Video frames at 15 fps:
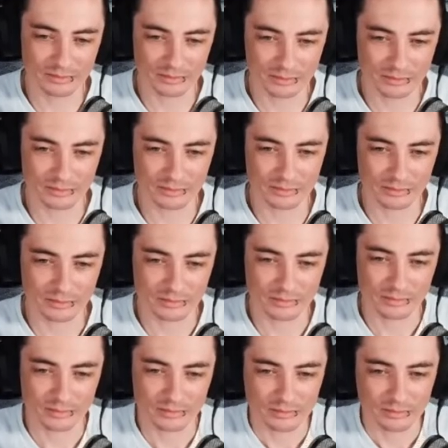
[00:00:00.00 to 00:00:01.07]

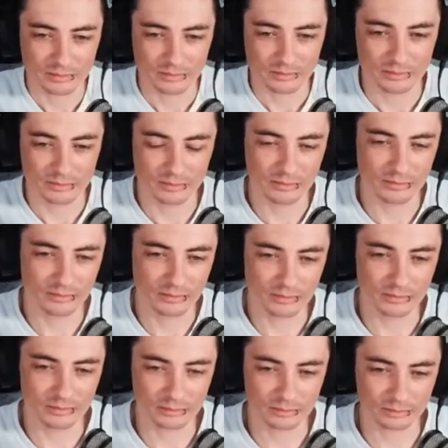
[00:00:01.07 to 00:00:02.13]

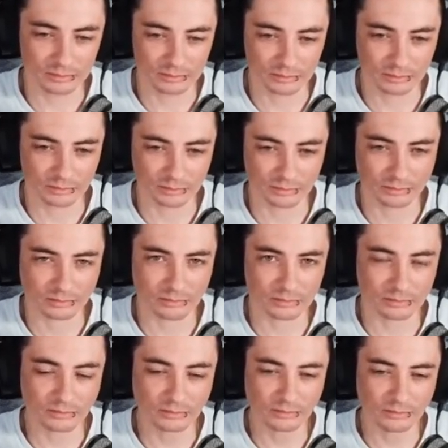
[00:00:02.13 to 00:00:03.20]

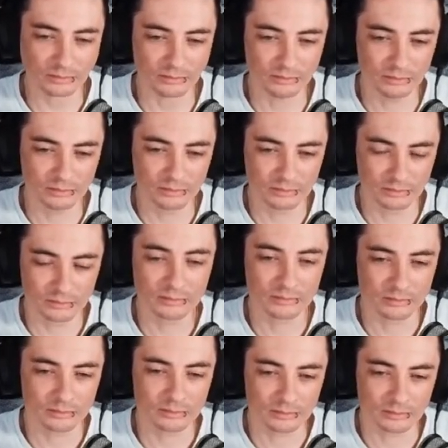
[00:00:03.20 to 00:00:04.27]

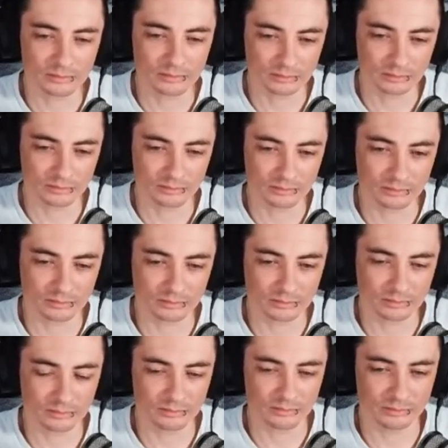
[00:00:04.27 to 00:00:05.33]

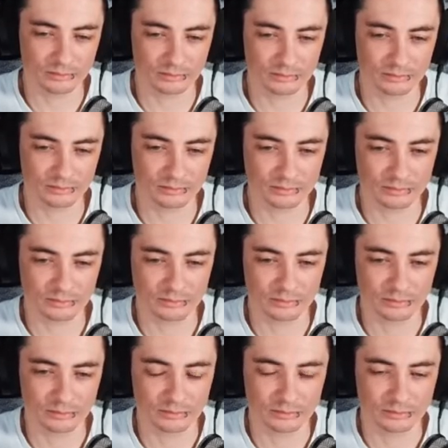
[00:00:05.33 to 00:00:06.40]

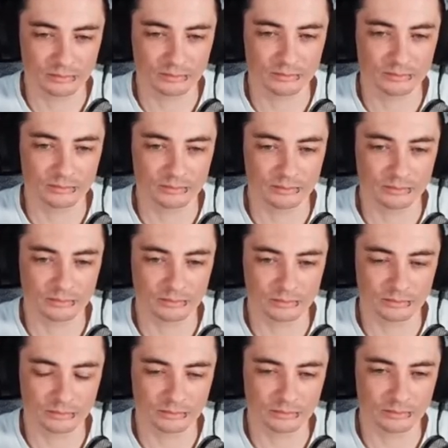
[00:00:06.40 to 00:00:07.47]

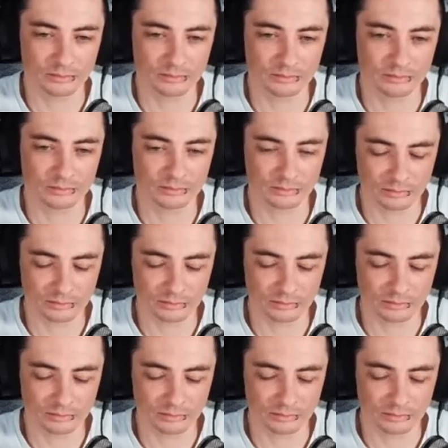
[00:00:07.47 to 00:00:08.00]
(not speaking)